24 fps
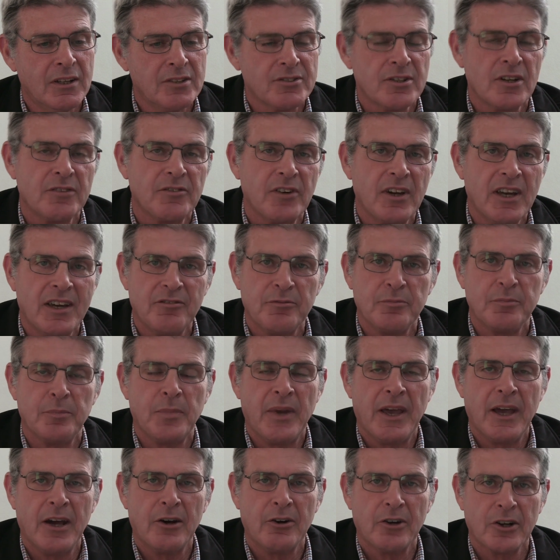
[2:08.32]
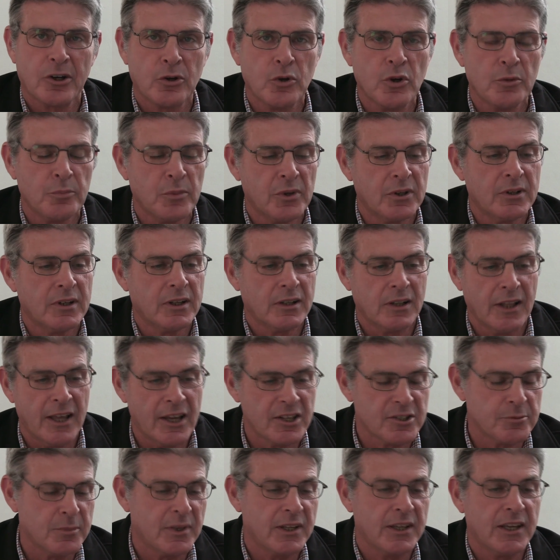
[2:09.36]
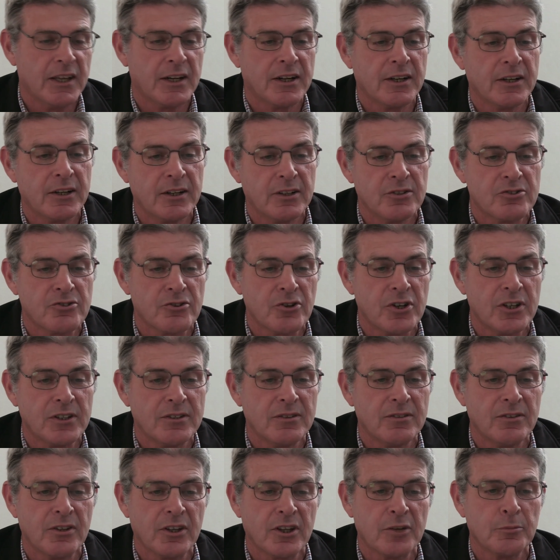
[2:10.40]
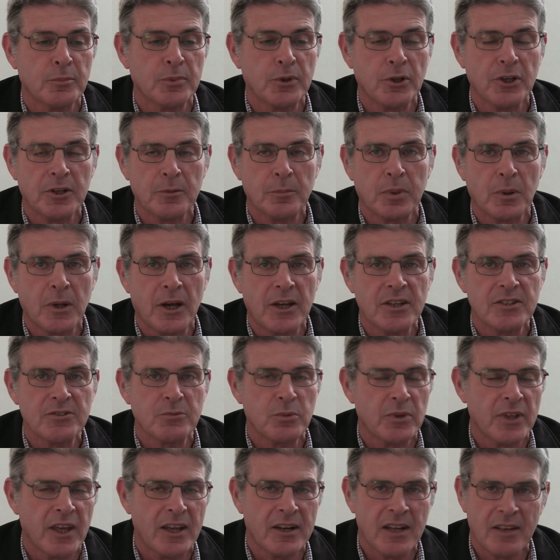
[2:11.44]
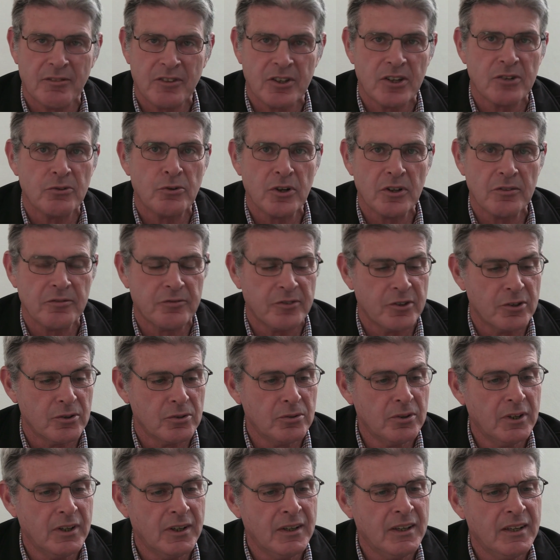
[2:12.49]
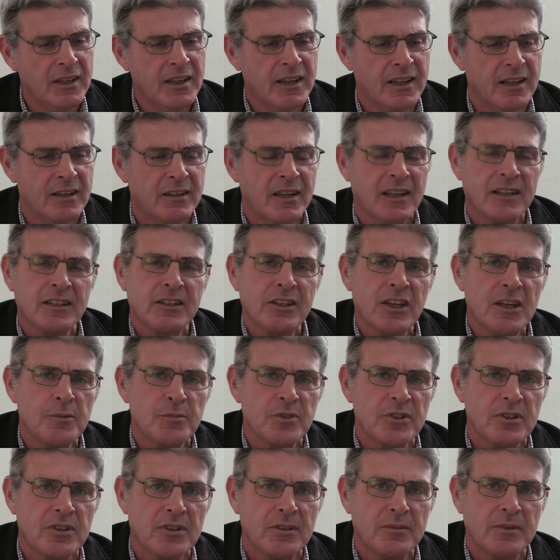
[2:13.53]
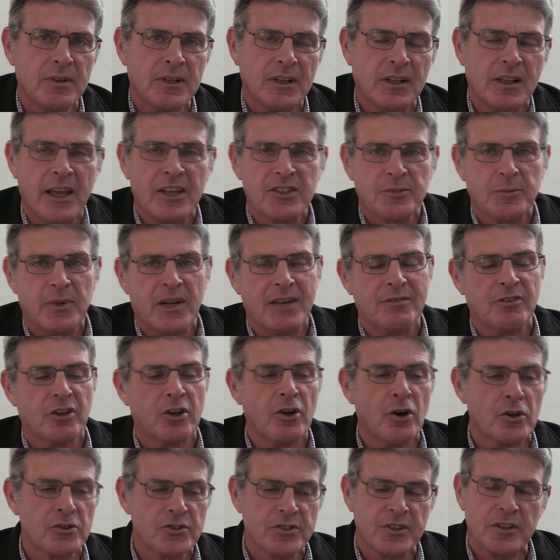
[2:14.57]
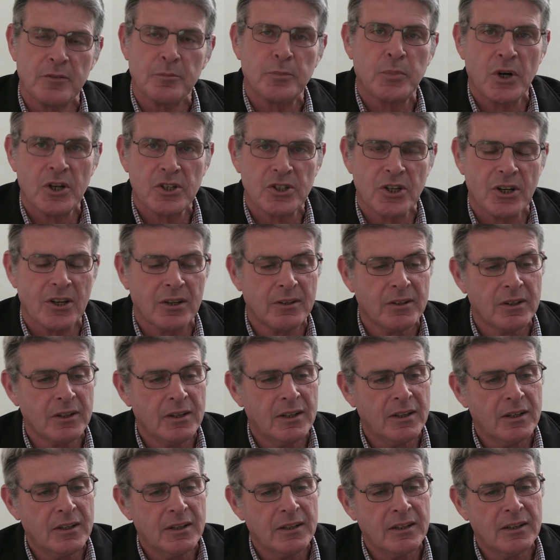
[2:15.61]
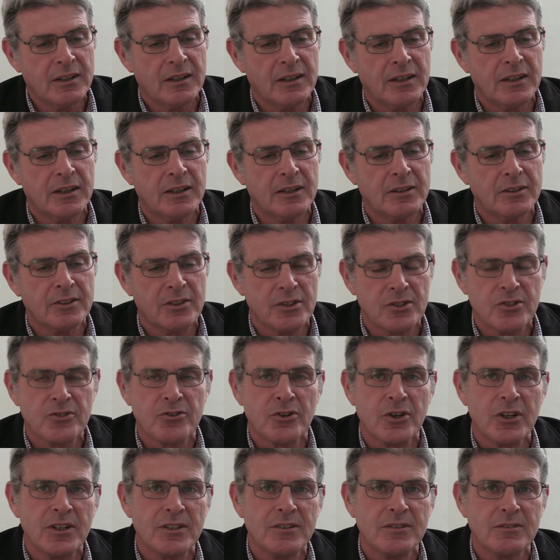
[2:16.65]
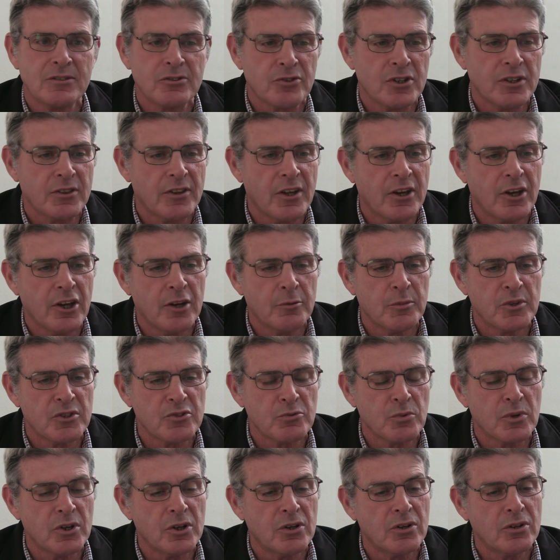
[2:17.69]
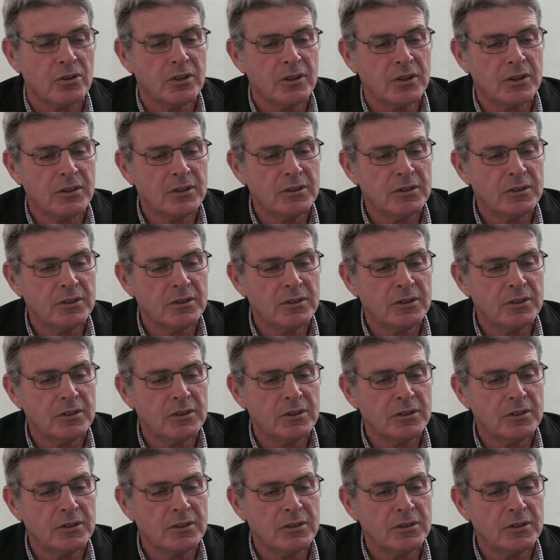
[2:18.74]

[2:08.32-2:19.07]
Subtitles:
So if I have power equipment, it allows me to get in and treat the complete place without having to refill, and it allows me to have a constant pressure to treat the home as well.